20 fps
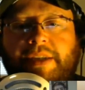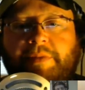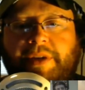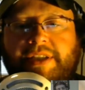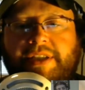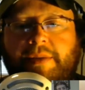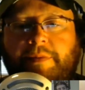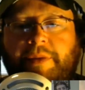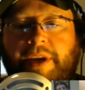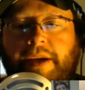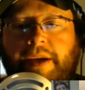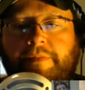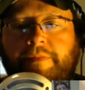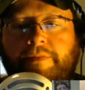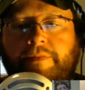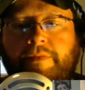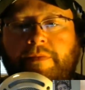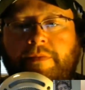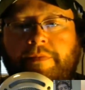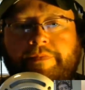busy man.
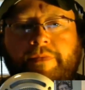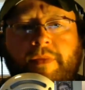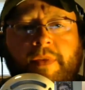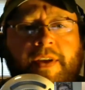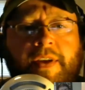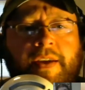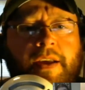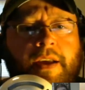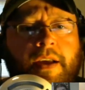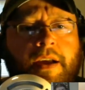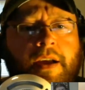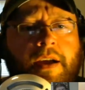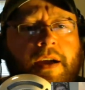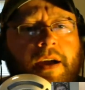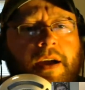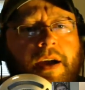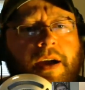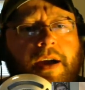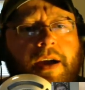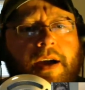
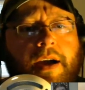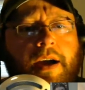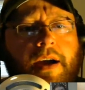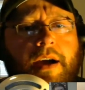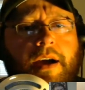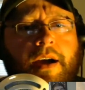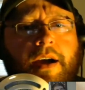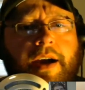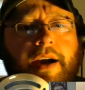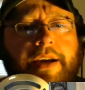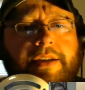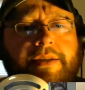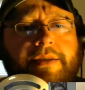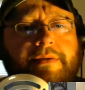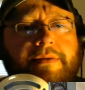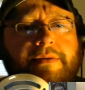All right.